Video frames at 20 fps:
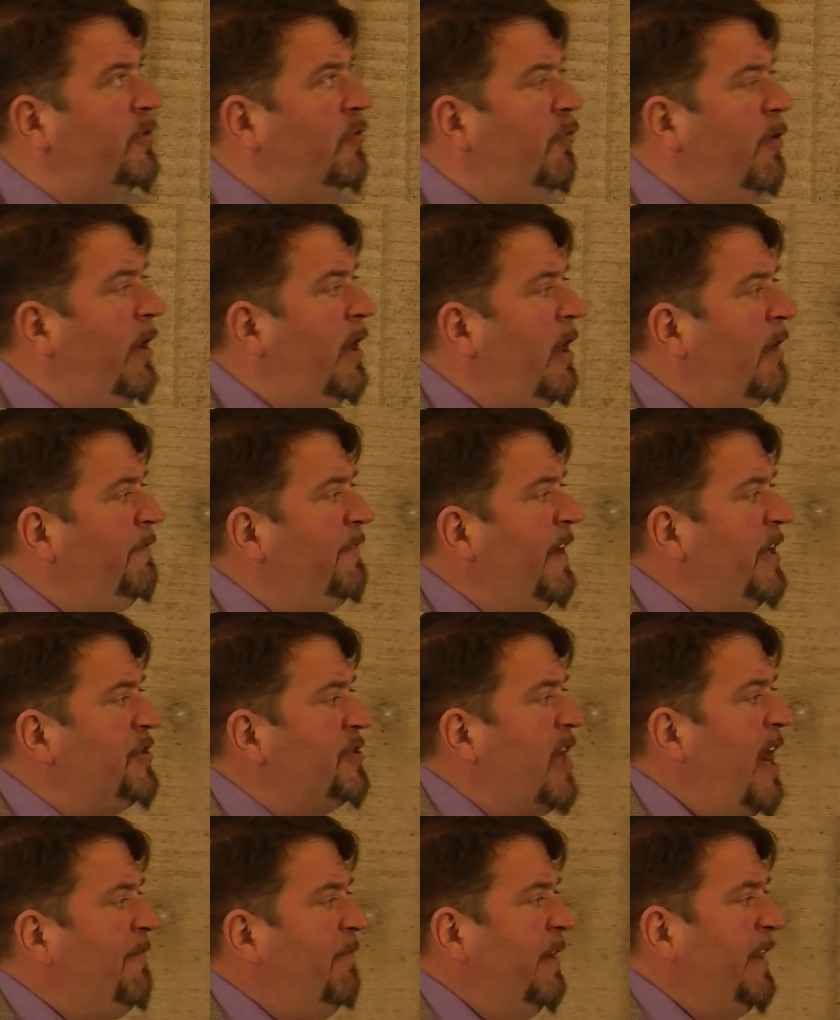I'll
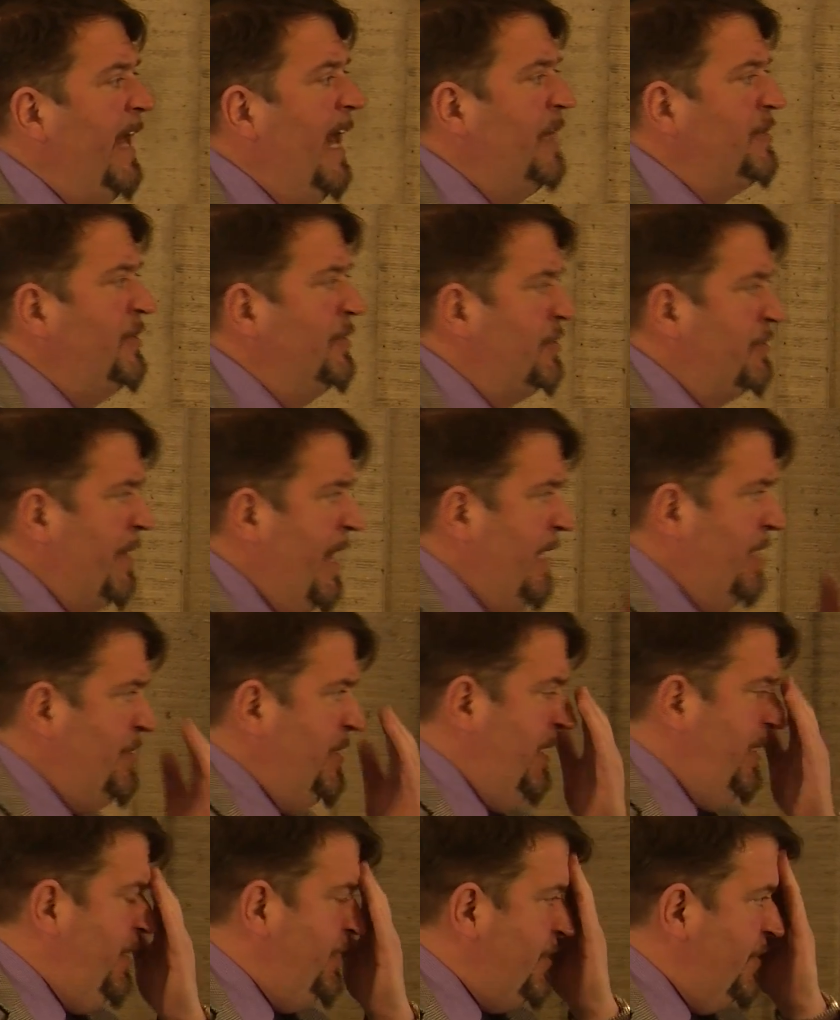finish off with exit
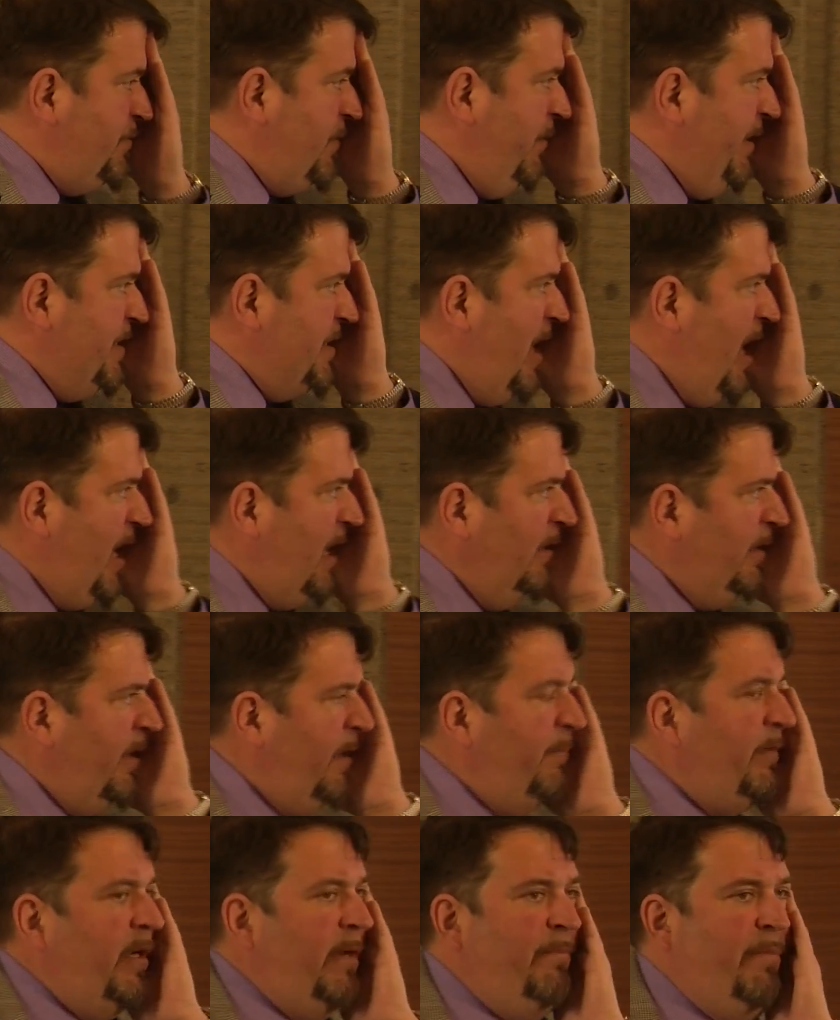strategy, and this is where we talk a
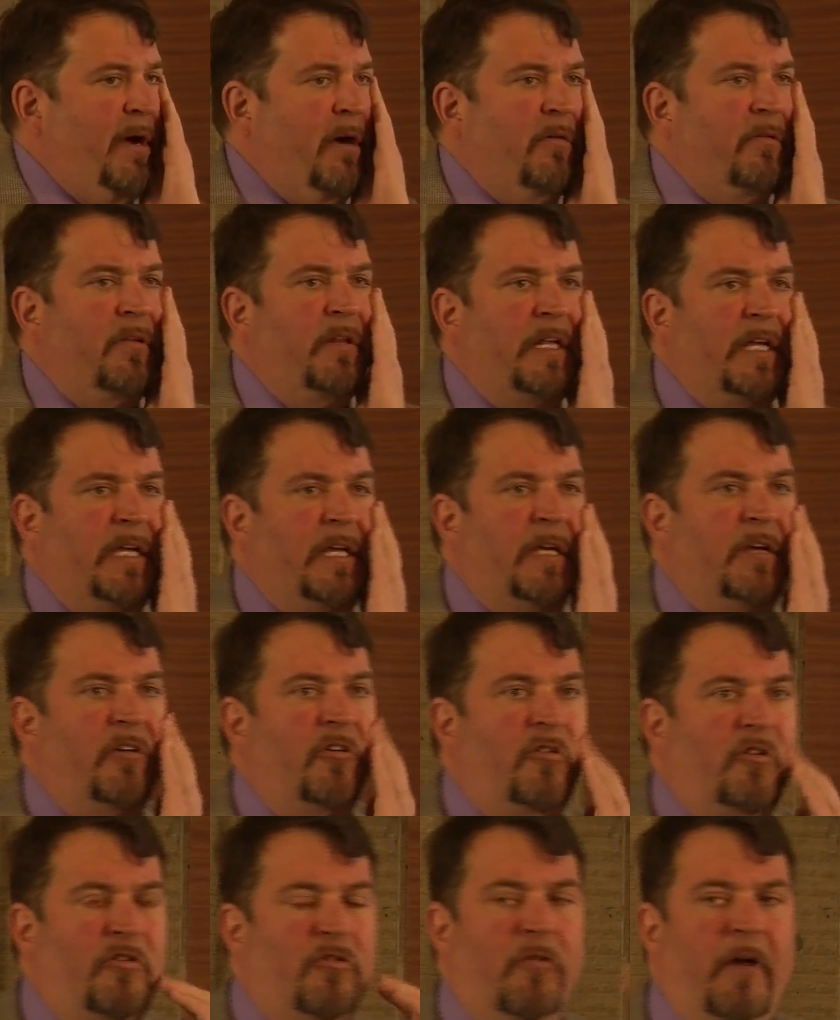little bit about the
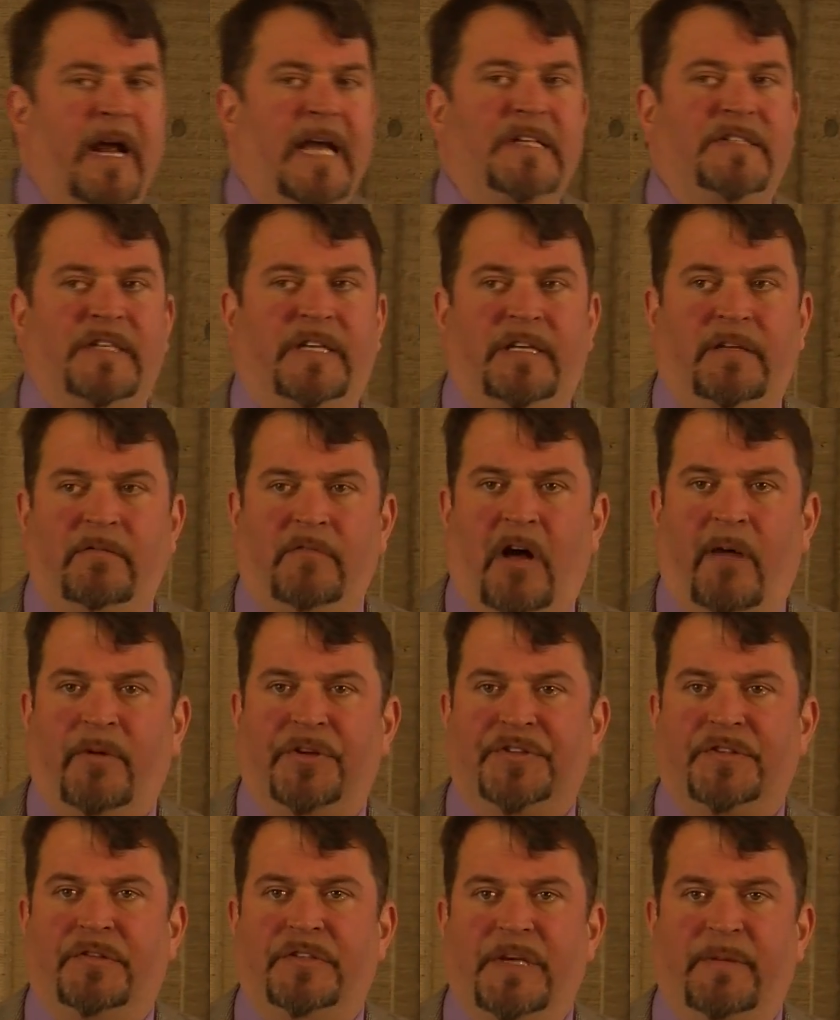crazy,
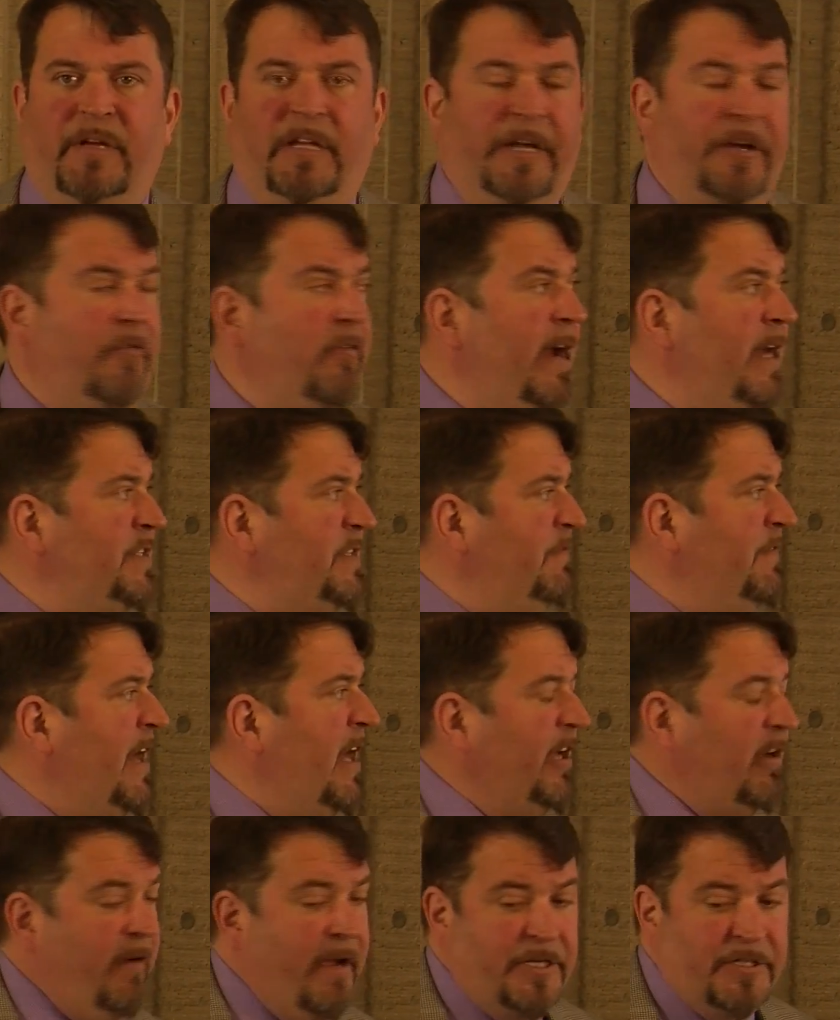almost seemingly crazy
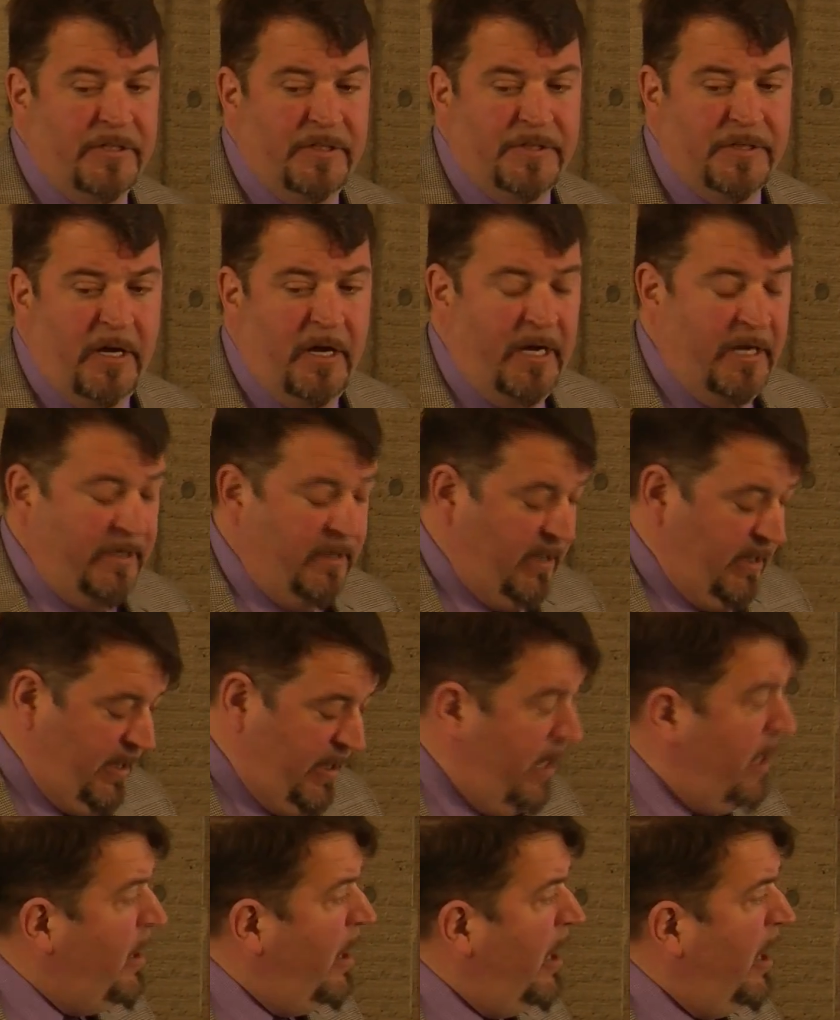valuations on
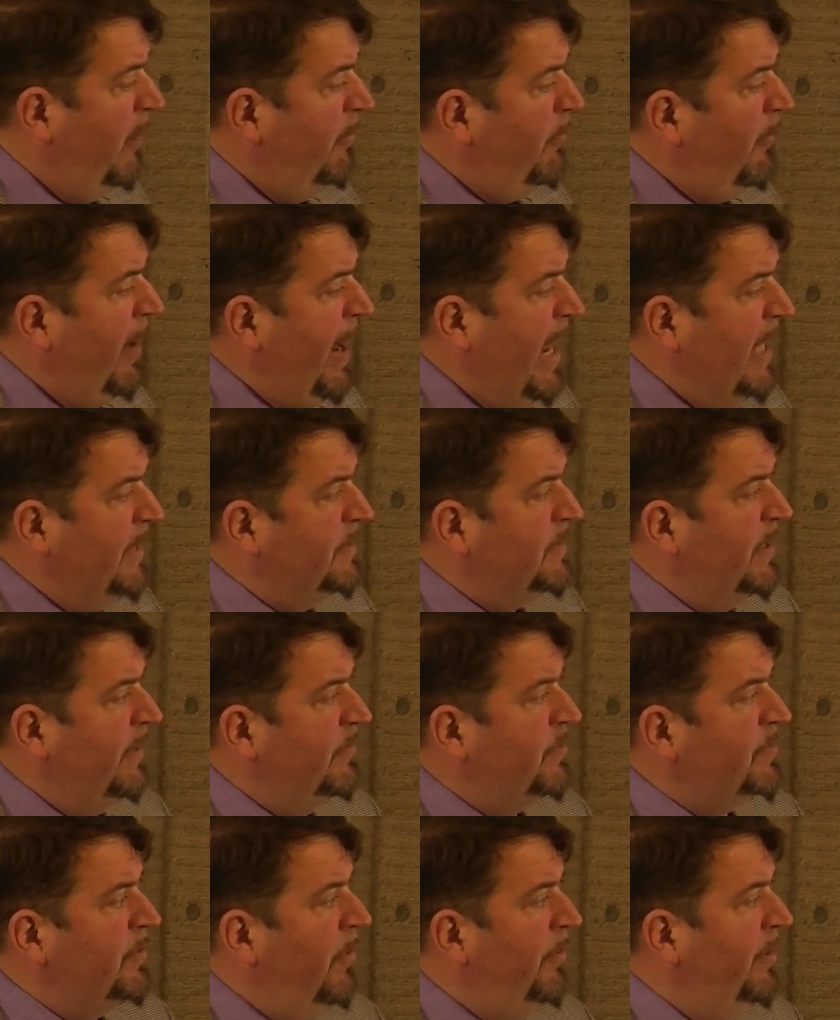brands that
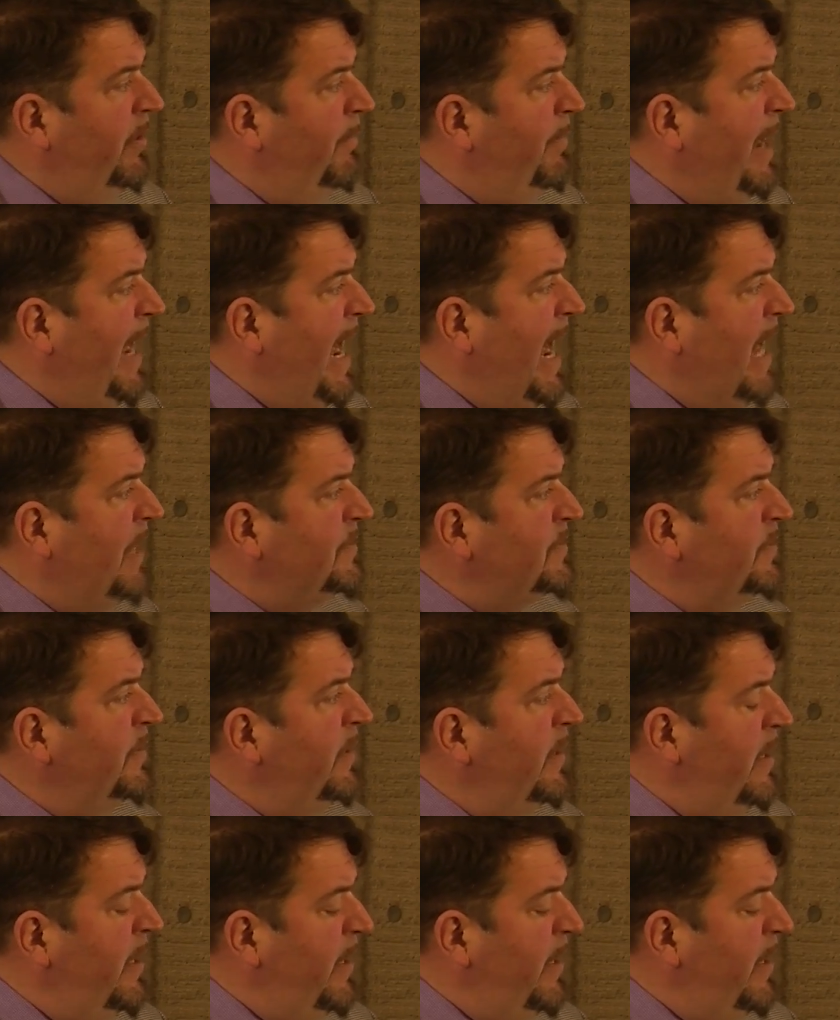have sold in the past.